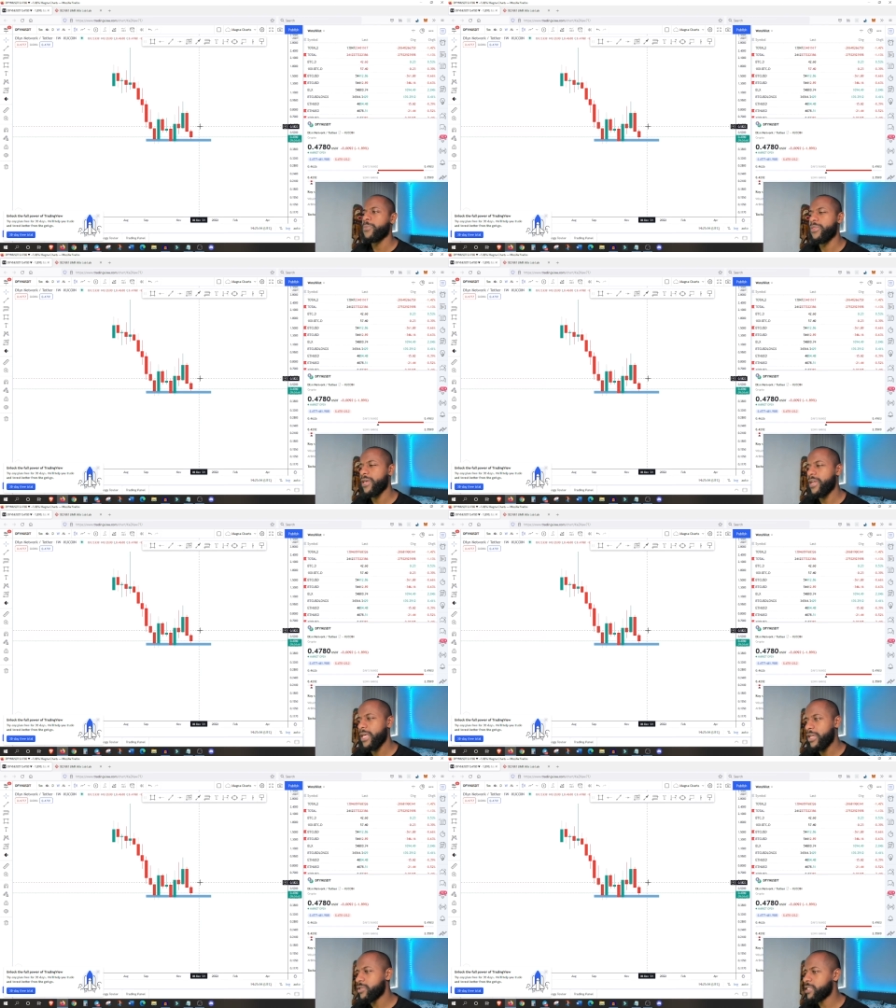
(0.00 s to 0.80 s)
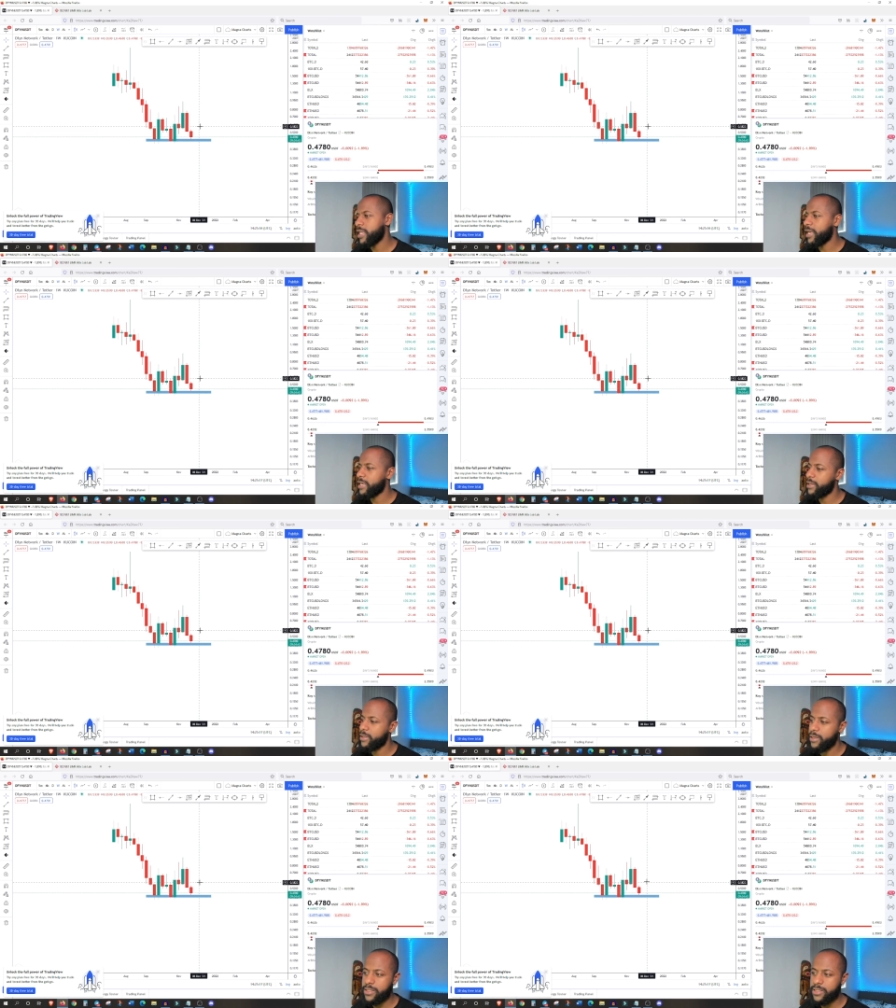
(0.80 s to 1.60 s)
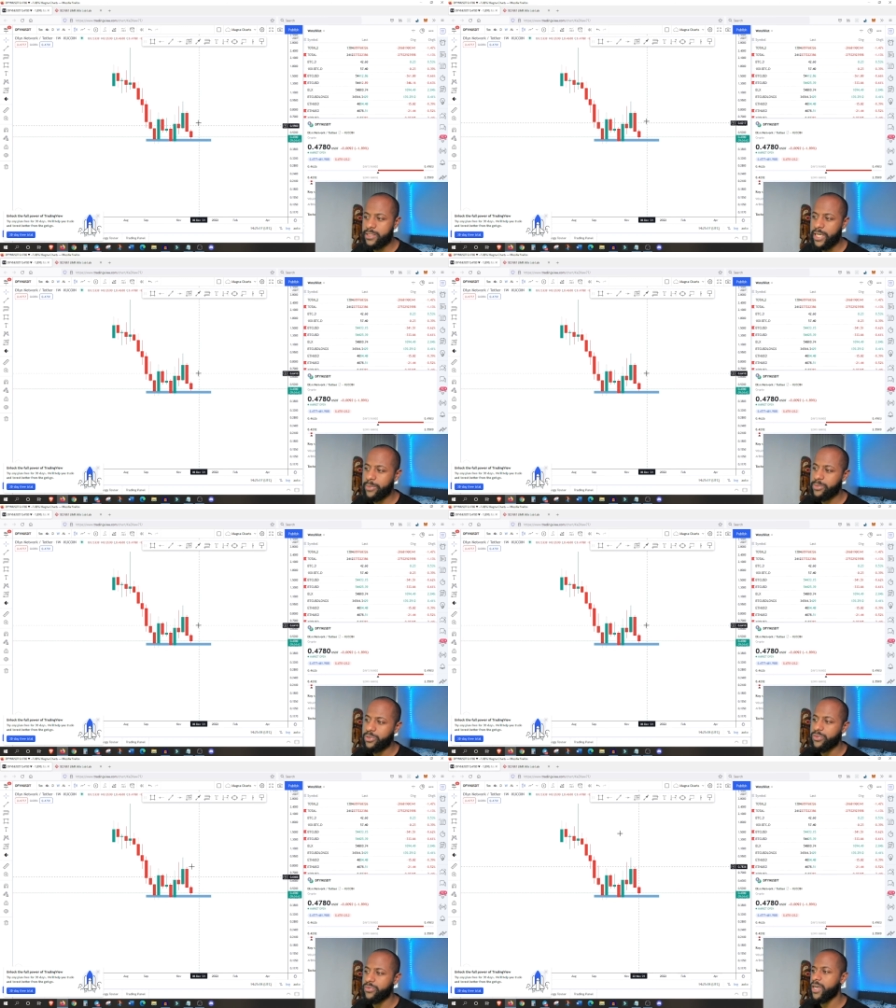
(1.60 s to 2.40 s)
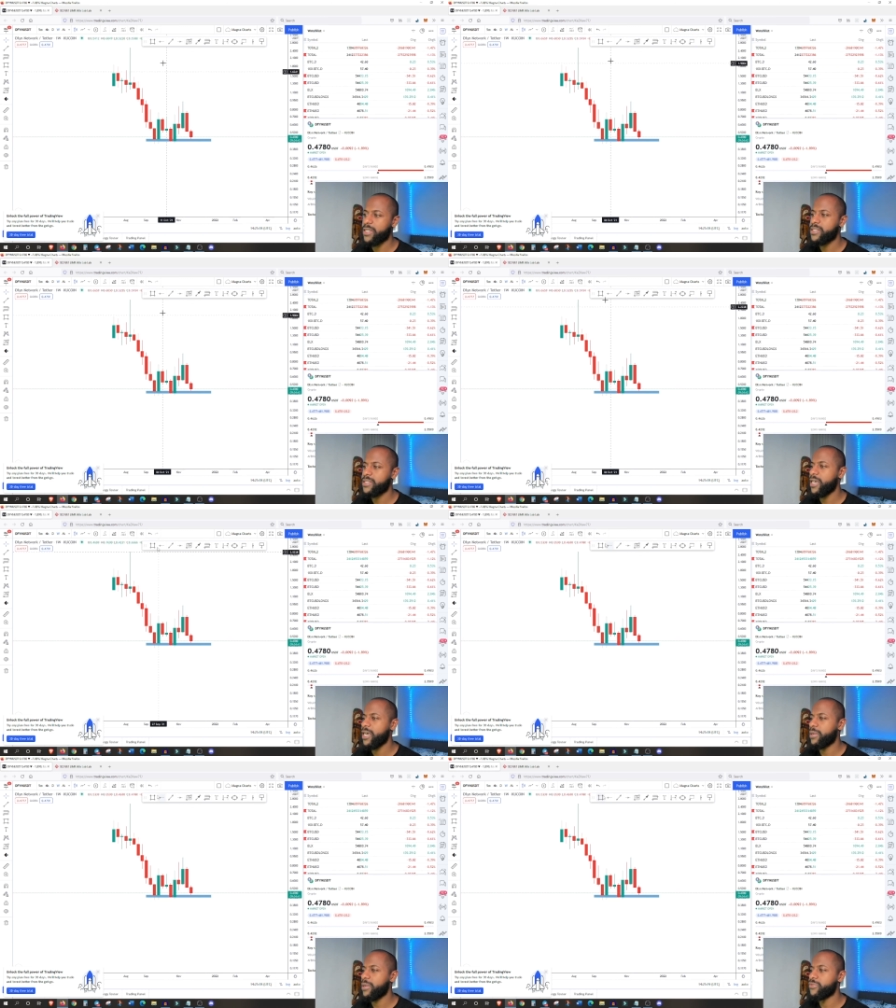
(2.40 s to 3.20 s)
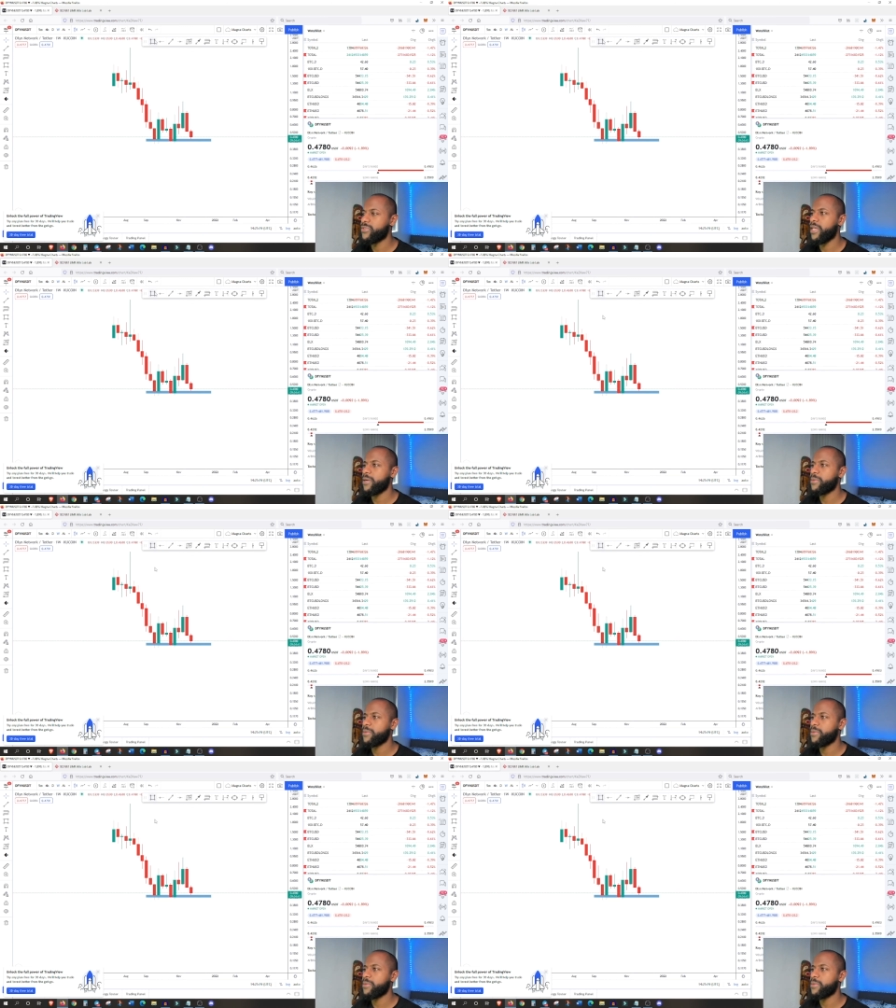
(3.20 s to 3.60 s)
then it looks like it's time to reverse and move to the